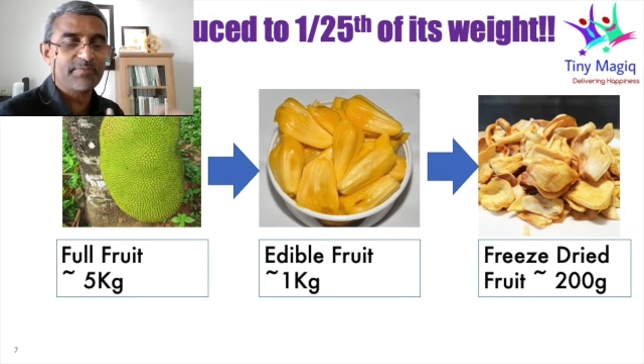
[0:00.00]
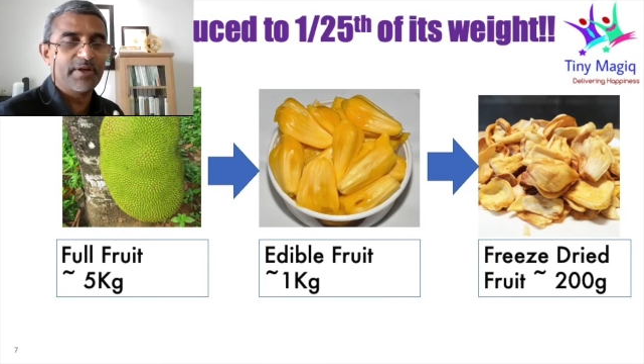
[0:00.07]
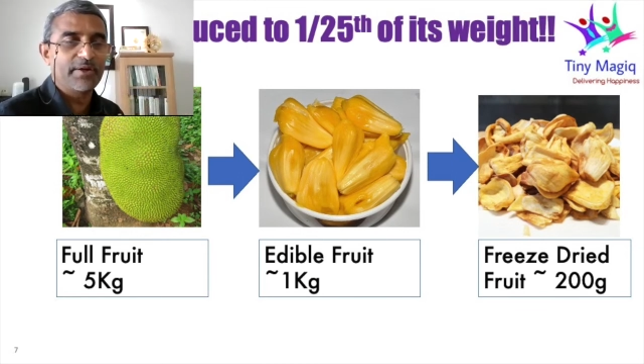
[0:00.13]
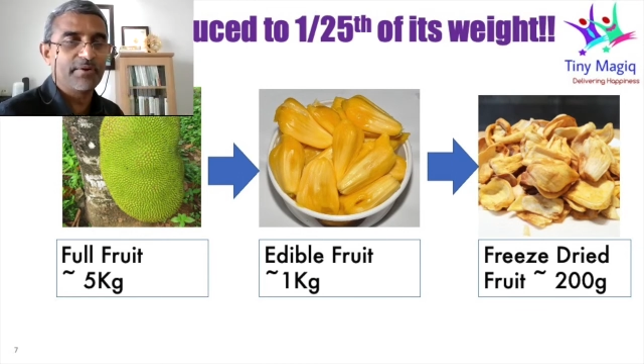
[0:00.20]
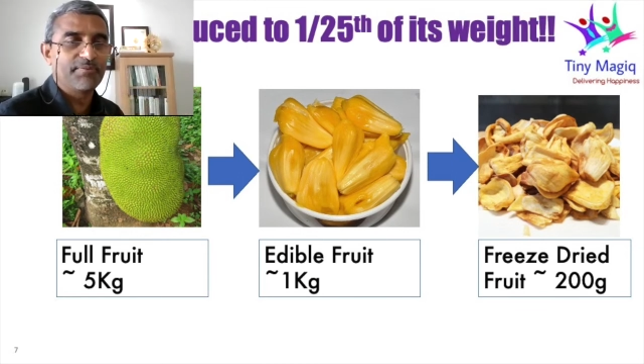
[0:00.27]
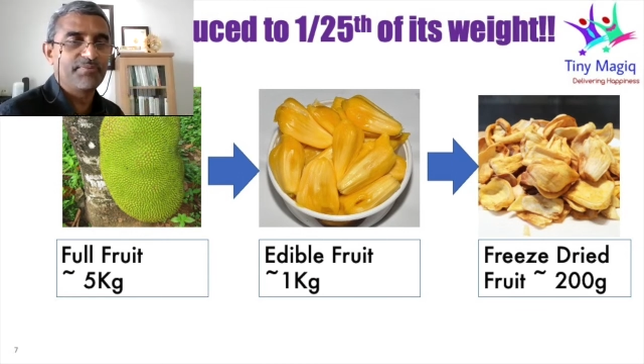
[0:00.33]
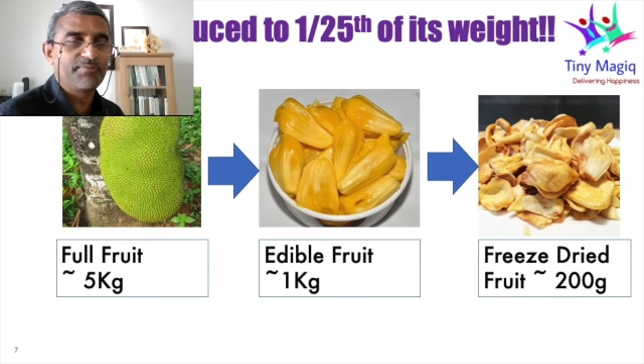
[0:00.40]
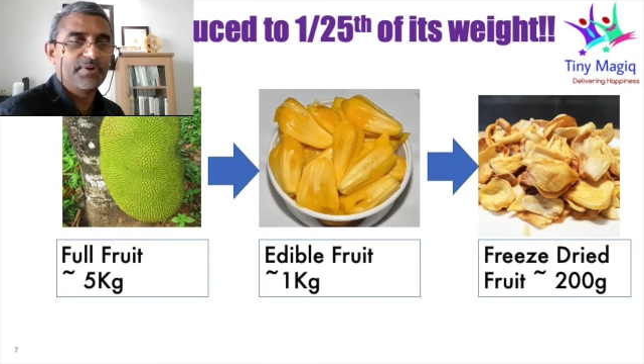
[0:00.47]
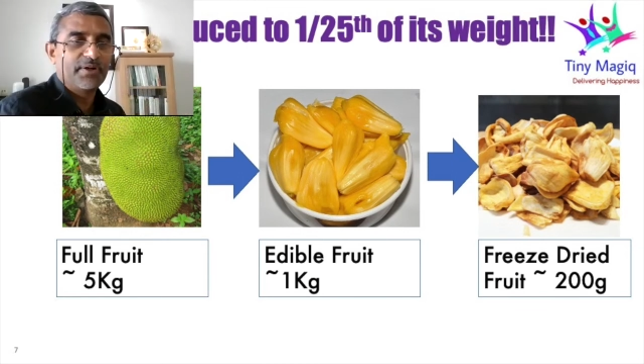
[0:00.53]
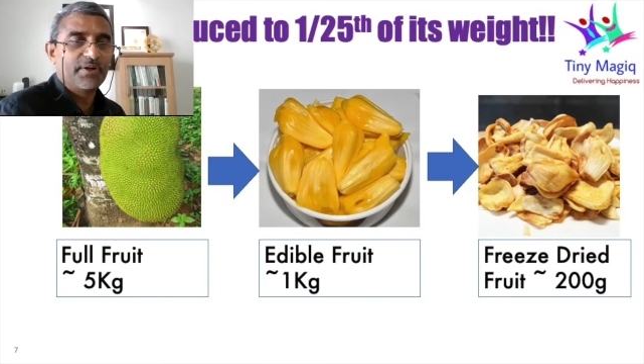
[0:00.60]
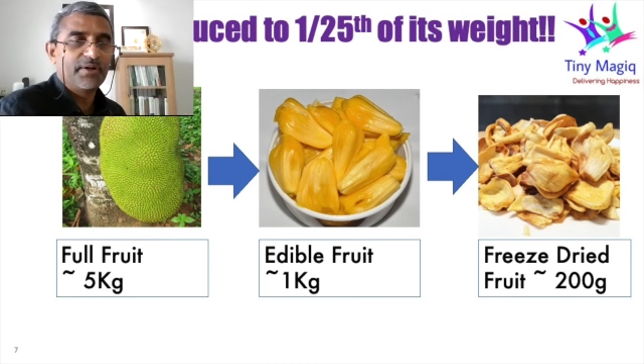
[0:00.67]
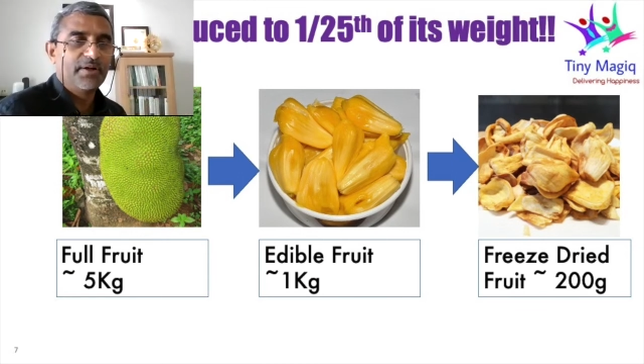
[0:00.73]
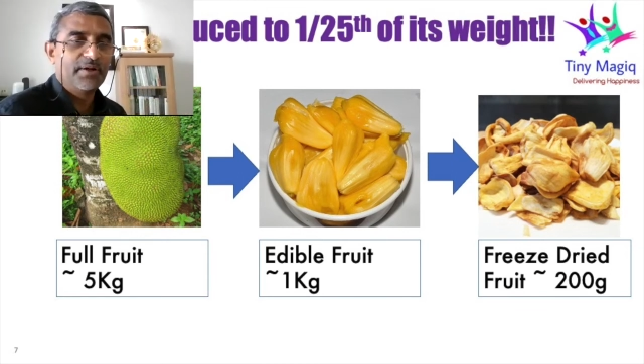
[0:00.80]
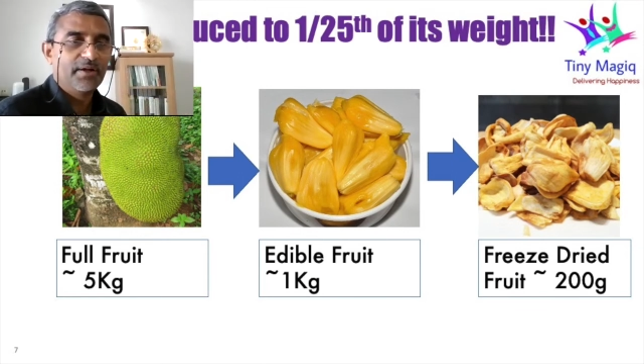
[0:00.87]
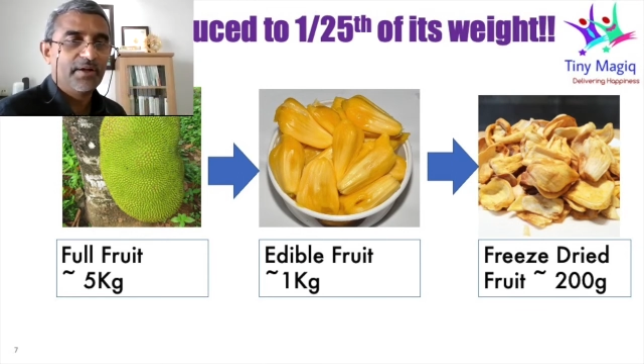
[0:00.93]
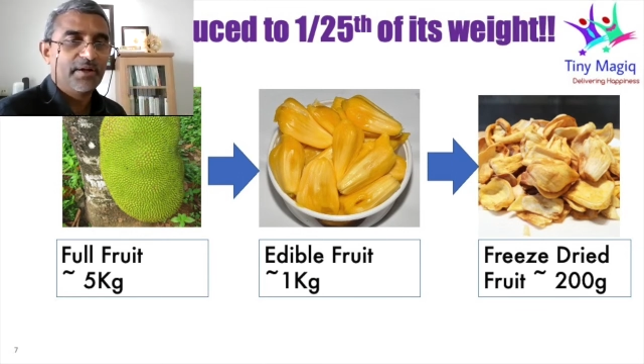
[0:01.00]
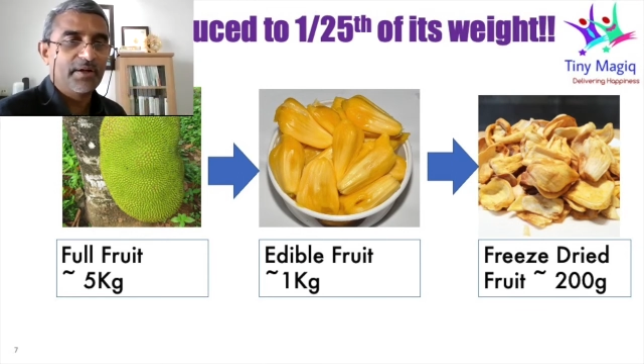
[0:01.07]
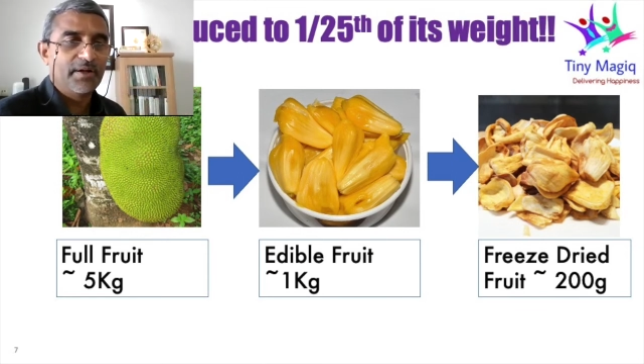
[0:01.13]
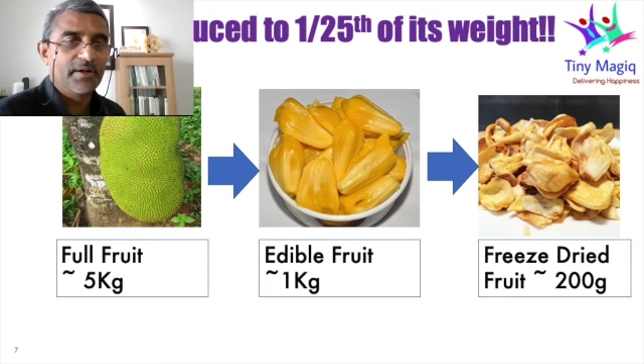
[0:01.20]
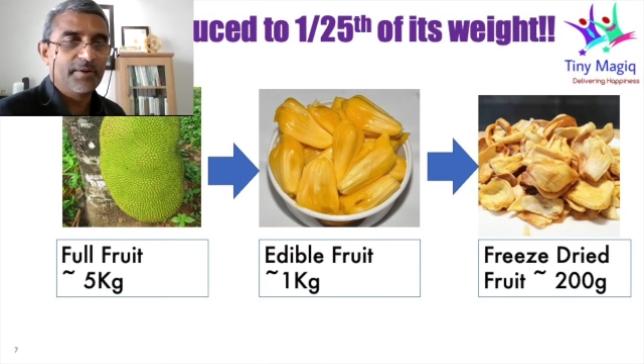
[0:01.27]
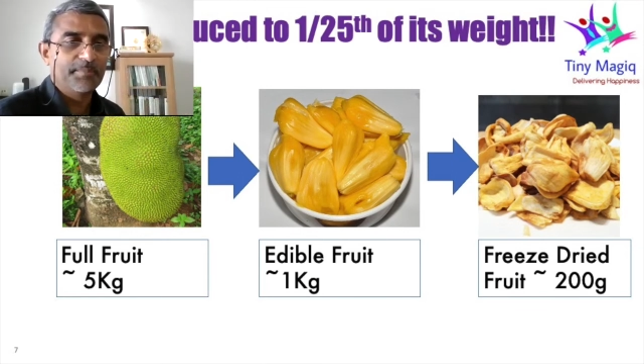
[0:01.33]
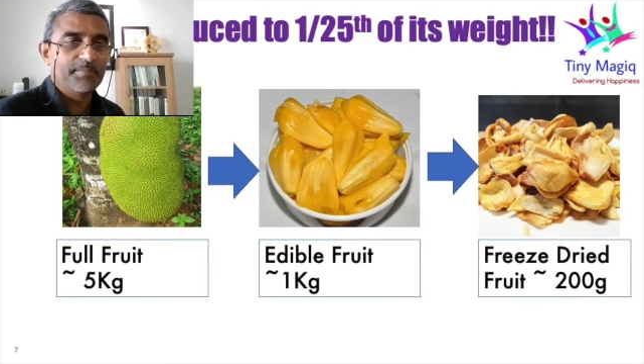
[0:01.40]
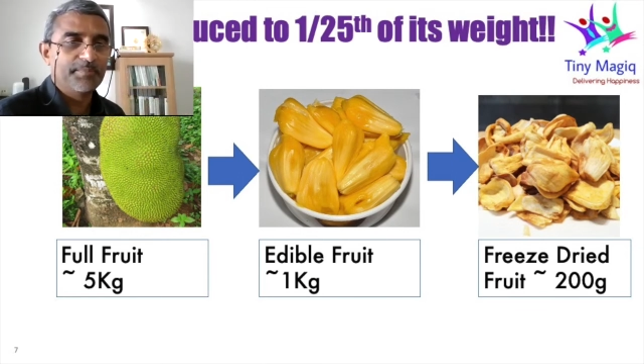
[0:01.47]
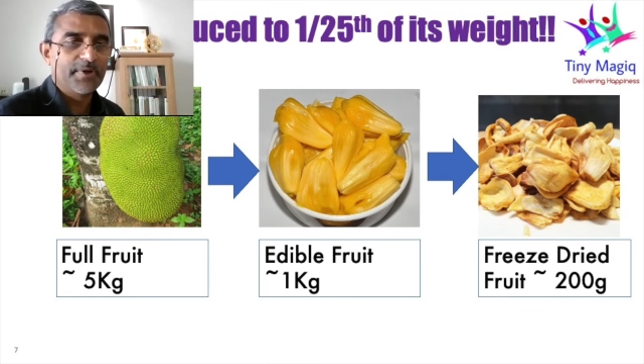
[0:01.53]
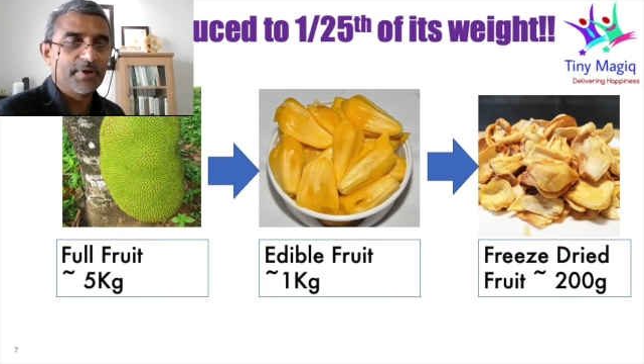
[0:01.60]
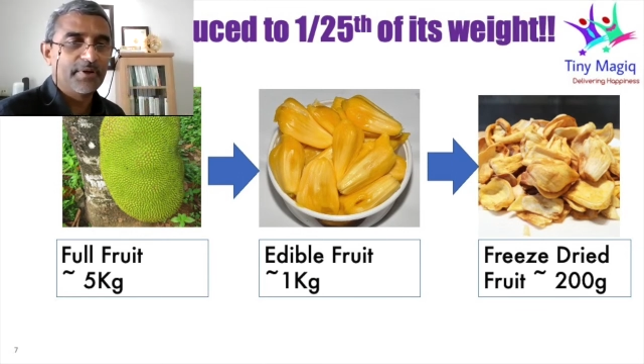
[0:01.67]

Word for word: way of um,